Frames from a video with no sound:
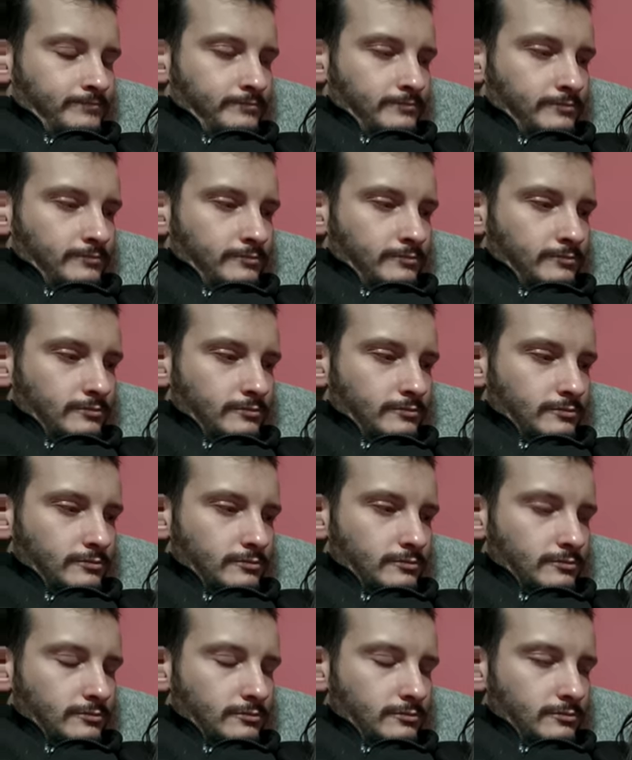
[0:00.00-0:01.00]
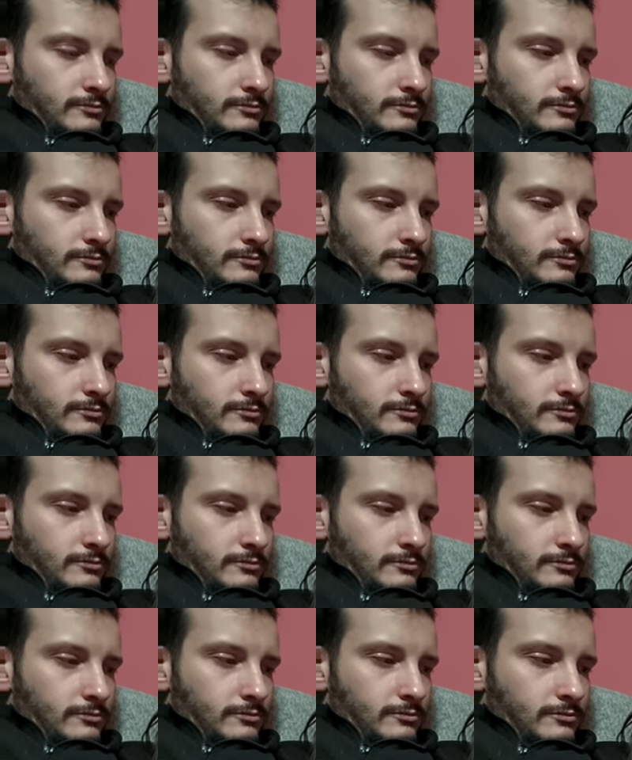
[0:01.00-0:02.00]

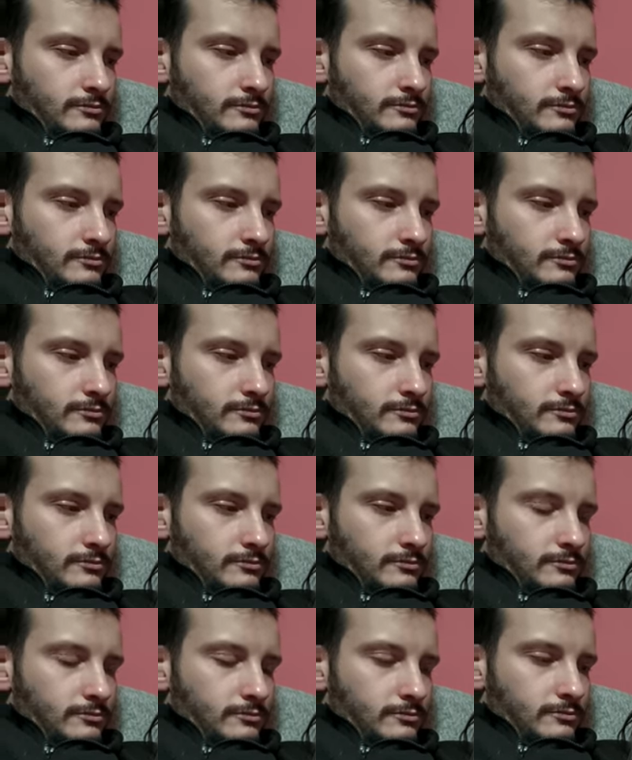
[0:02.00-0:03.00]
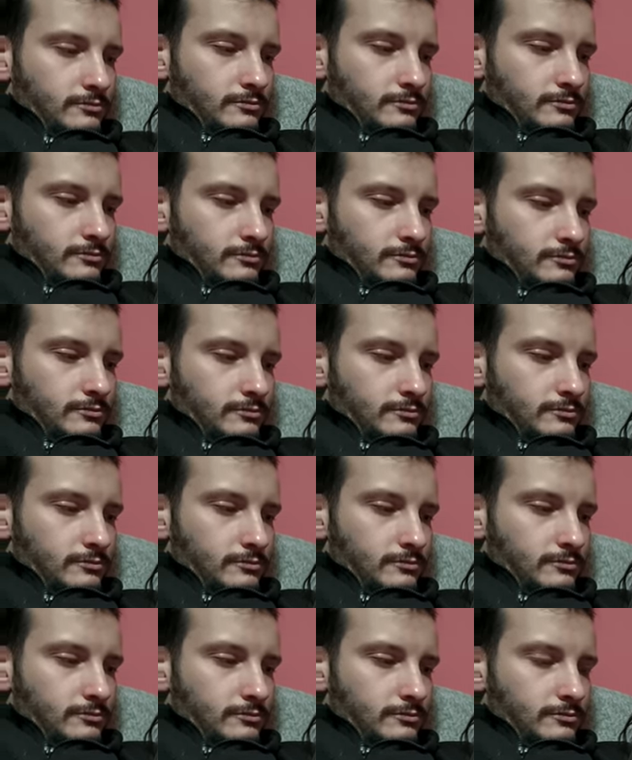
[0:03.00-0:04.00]

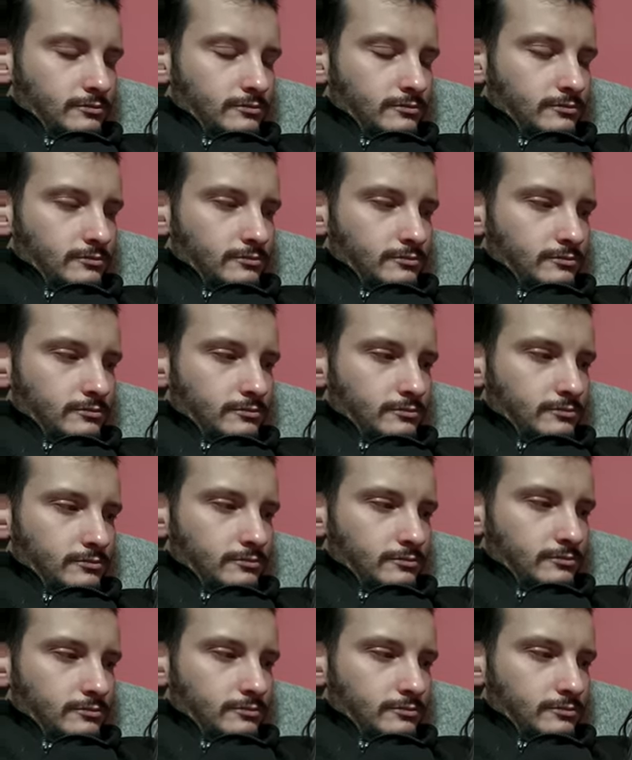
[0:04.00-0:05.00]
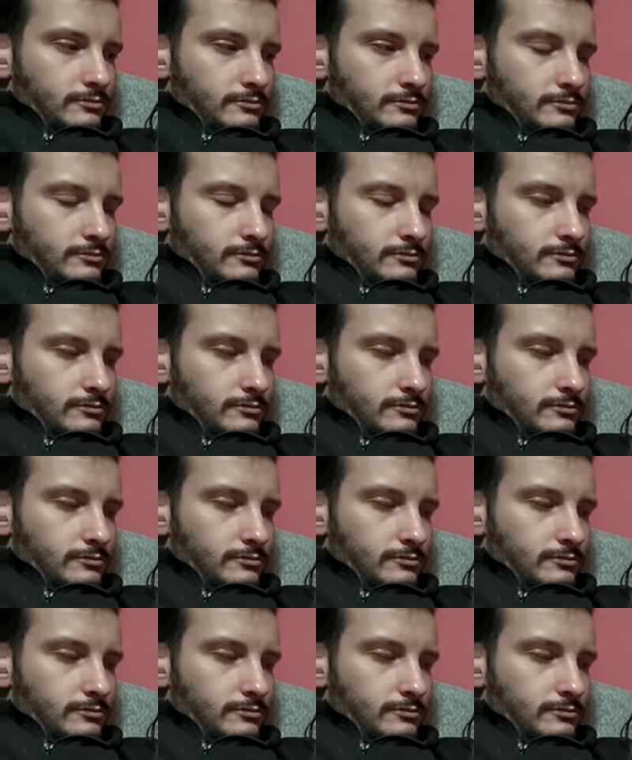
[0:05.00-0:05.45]
[no speech]